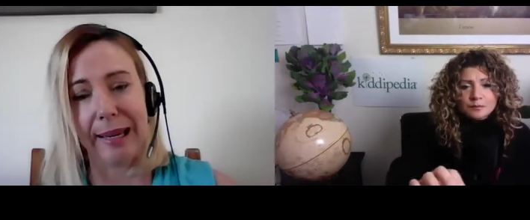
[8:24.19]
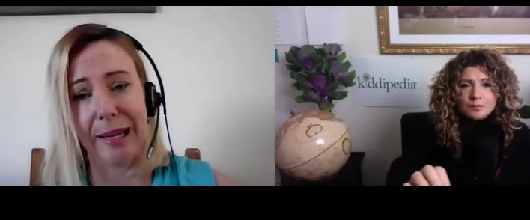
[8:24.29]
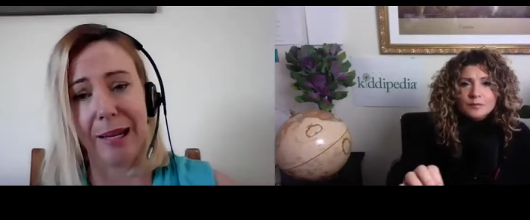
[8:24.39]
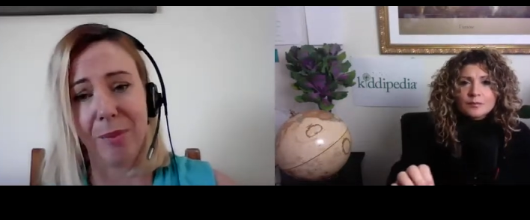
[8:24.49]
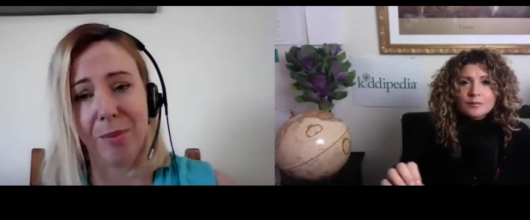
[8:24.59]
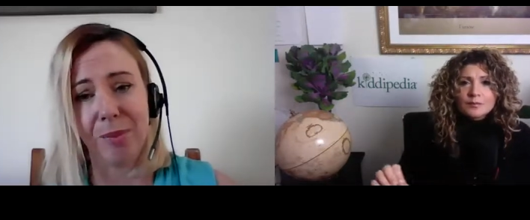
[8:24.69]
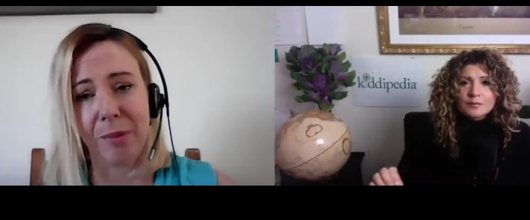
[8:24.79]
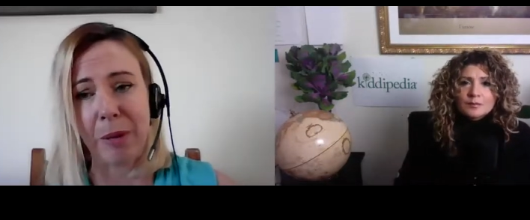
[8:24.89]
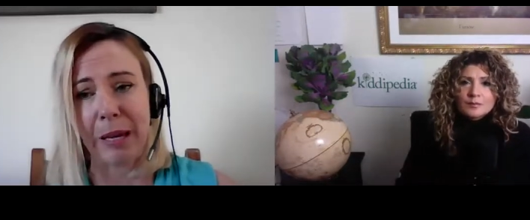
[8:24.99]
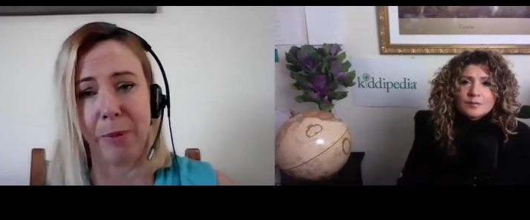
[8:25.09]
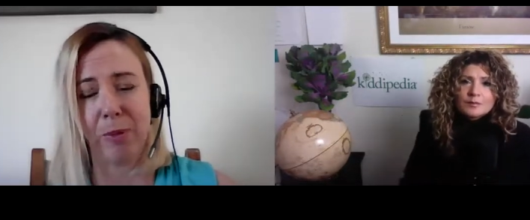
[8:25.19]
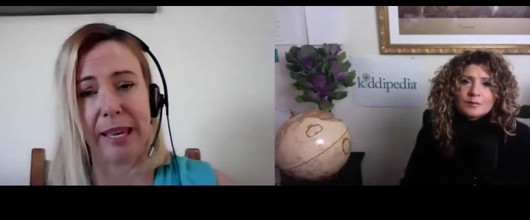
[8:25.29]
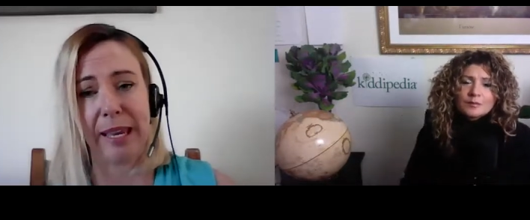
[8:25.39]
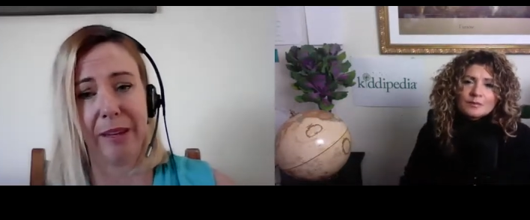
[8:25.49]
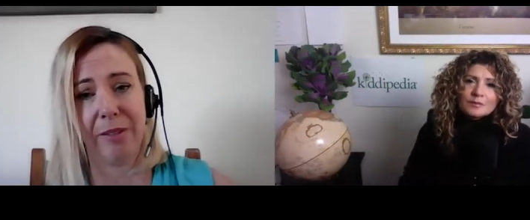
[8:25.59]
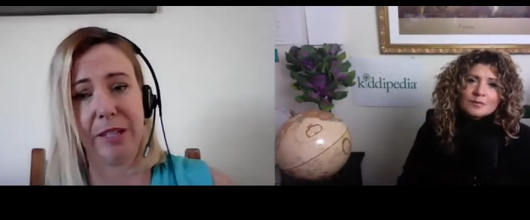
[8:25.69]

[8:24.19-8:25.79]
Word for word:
Speaker 1: um, people can